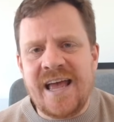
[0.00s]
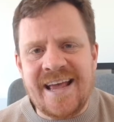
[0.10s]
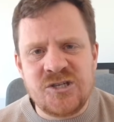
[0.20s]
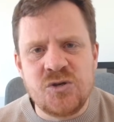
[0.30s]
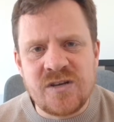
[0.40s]

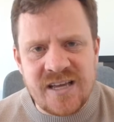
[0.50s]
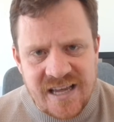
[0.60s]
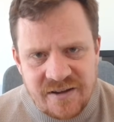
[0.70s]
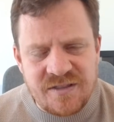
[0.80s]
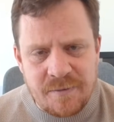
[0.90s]
is you can
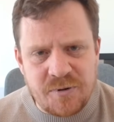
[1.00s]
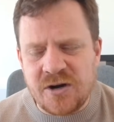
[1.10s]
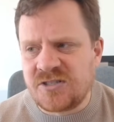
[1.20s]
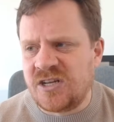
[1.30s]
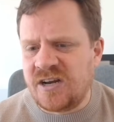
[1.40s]
give that
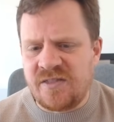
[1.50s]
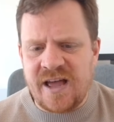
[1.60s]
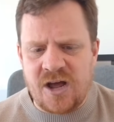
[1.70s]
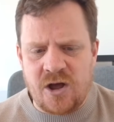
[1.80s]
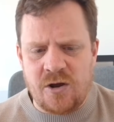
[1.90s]
person
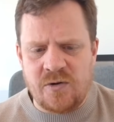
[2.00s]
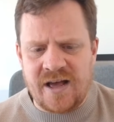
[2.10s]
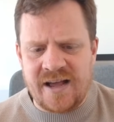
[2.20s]
their own